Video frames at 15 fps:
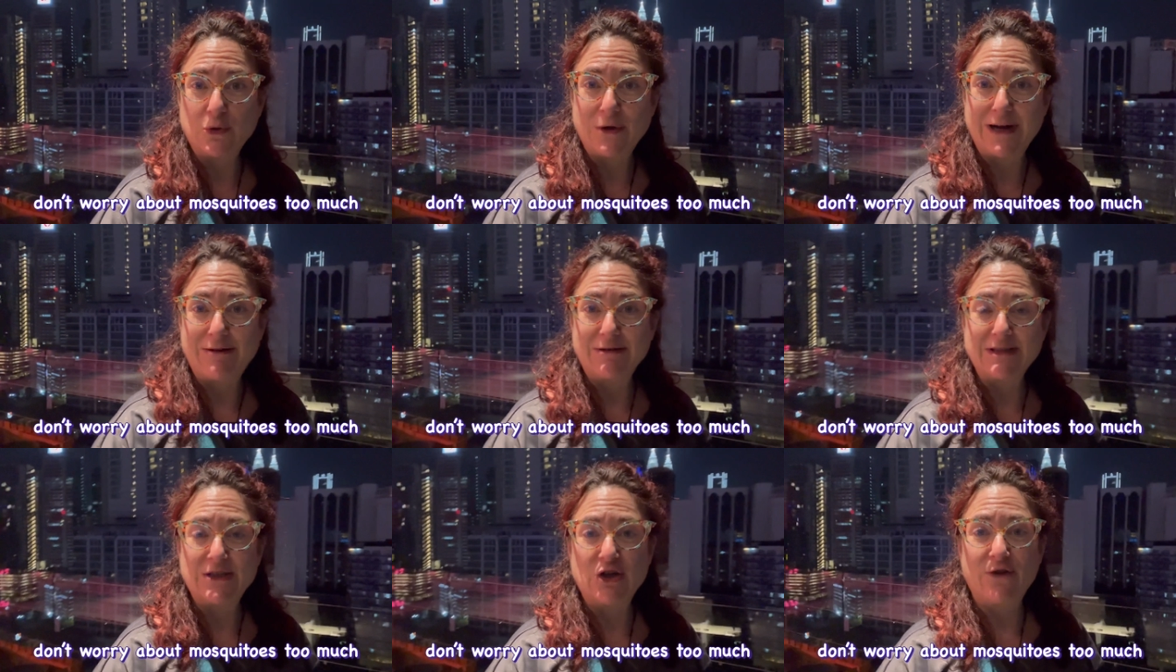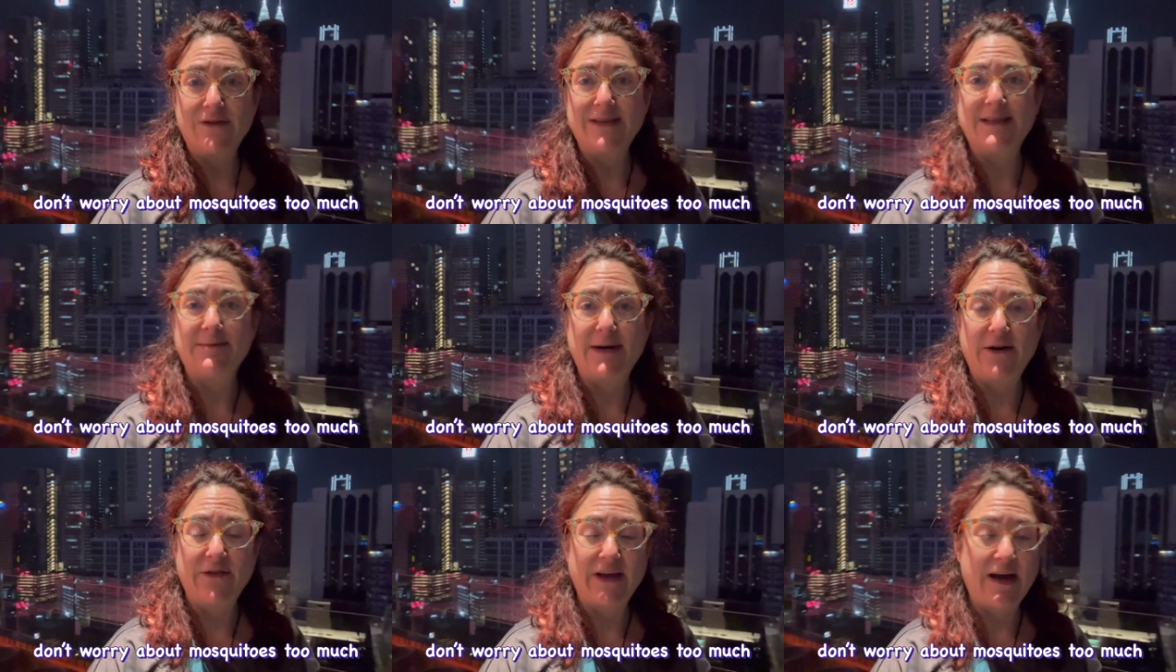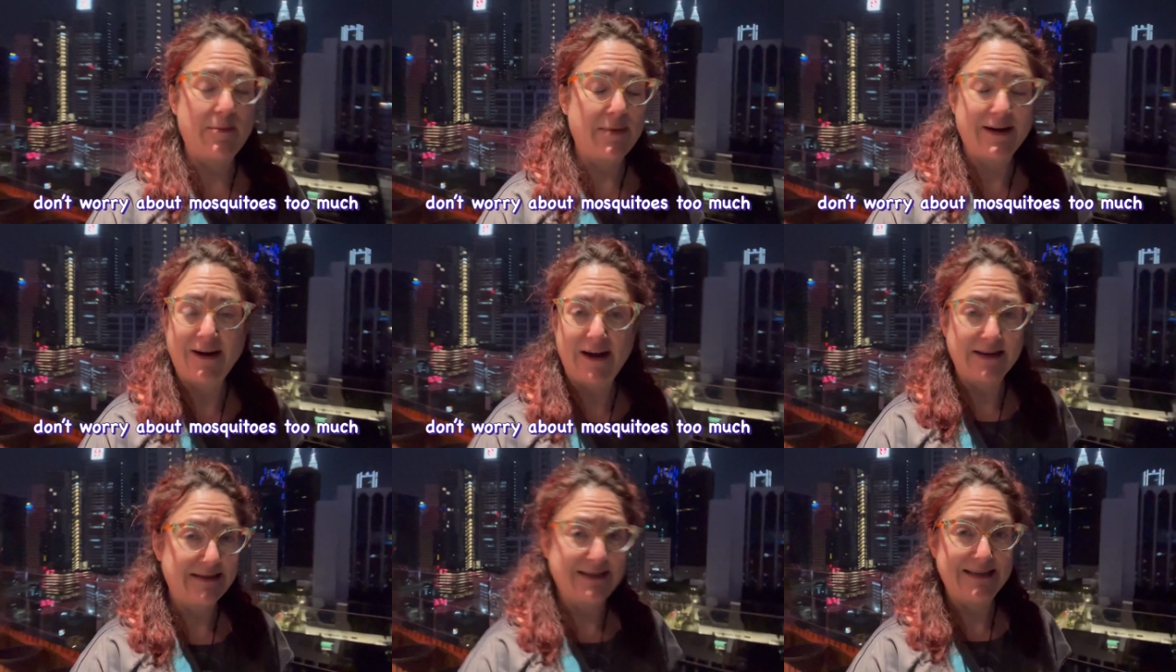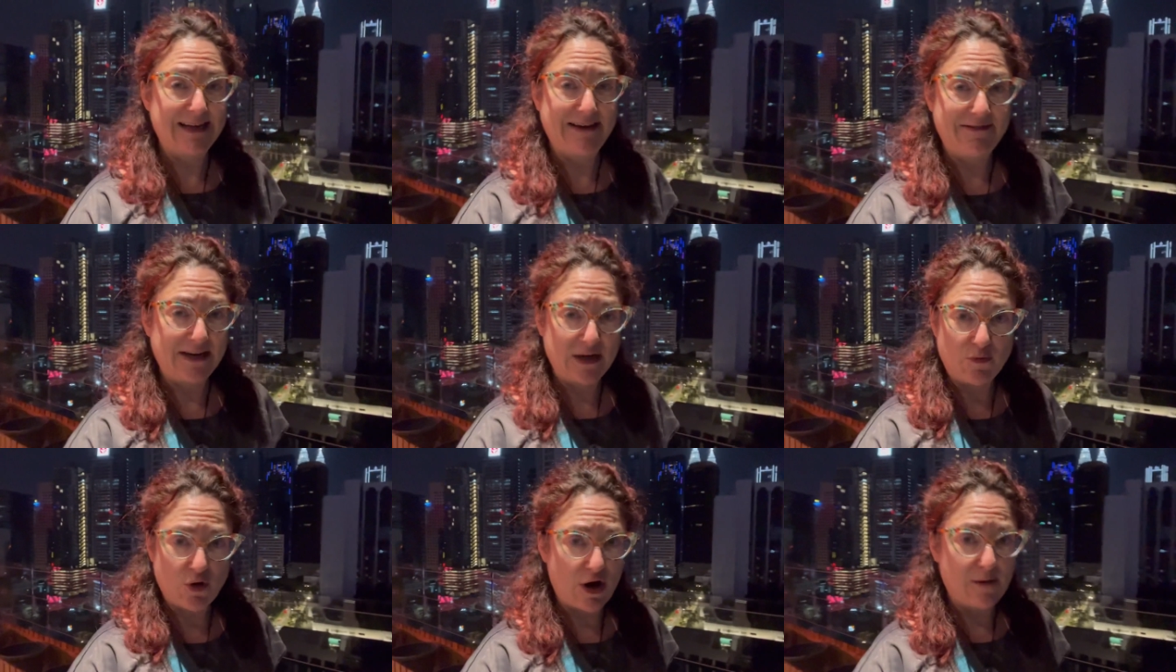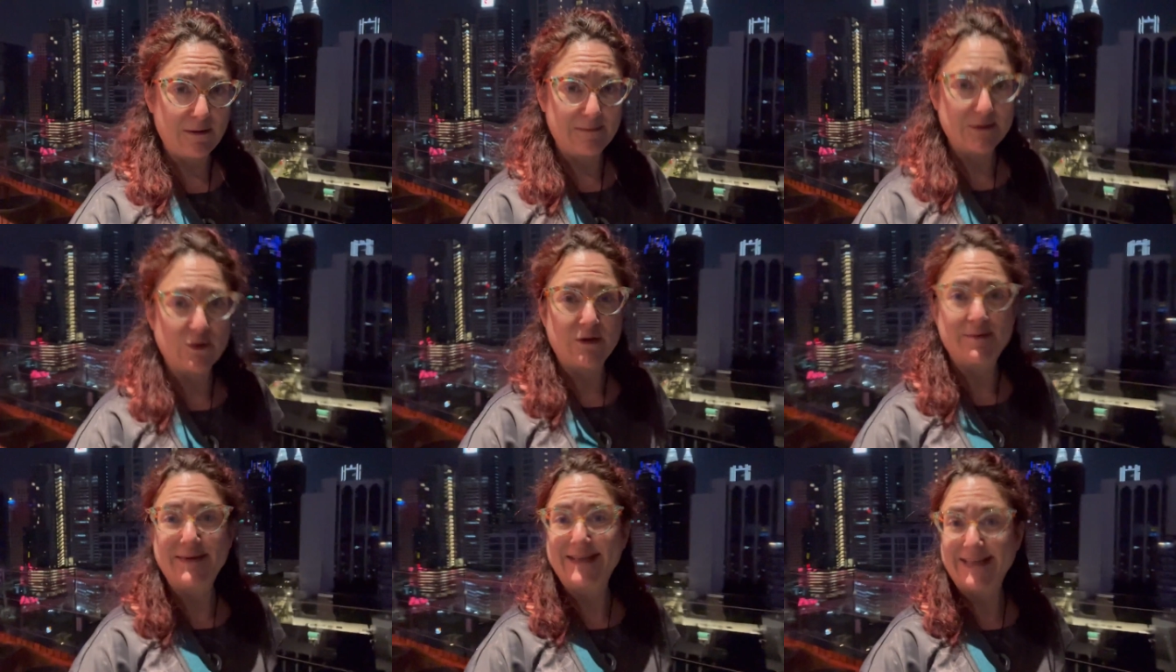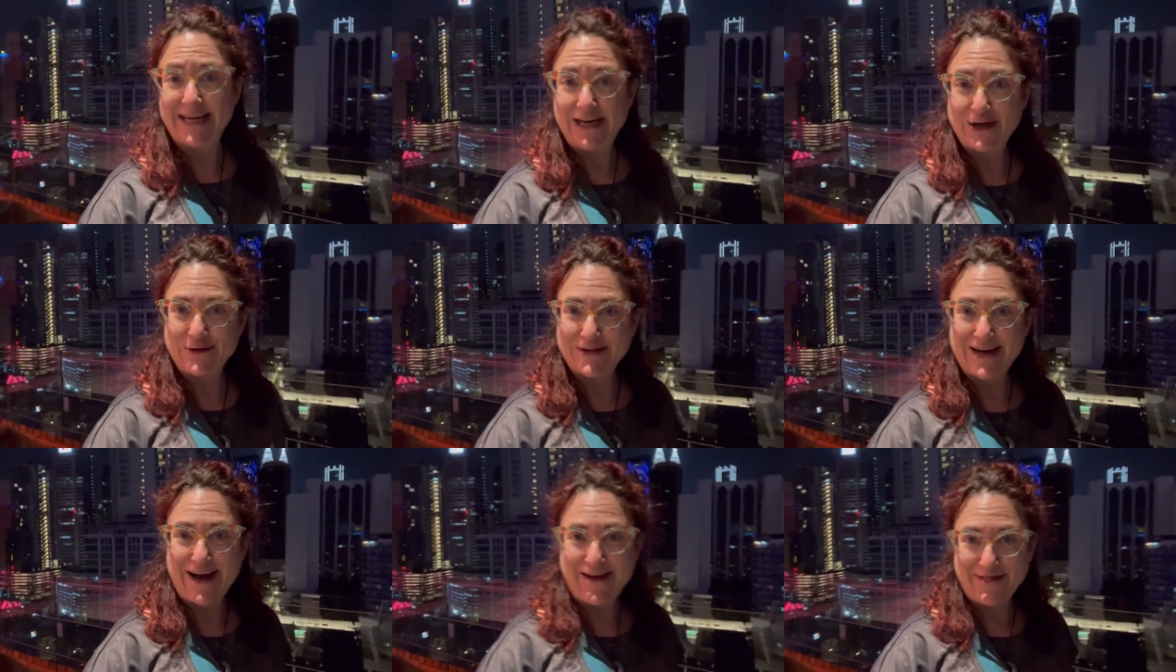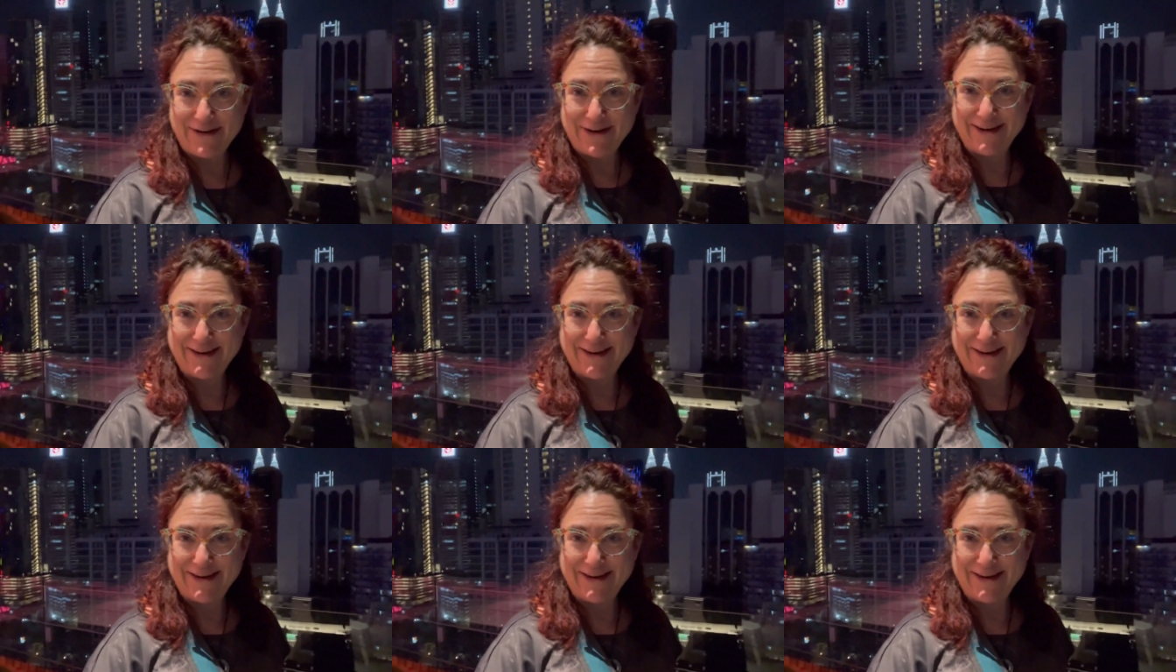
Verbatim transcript: and I was nervous about that, but I didn't have any problems with mosquitoes either.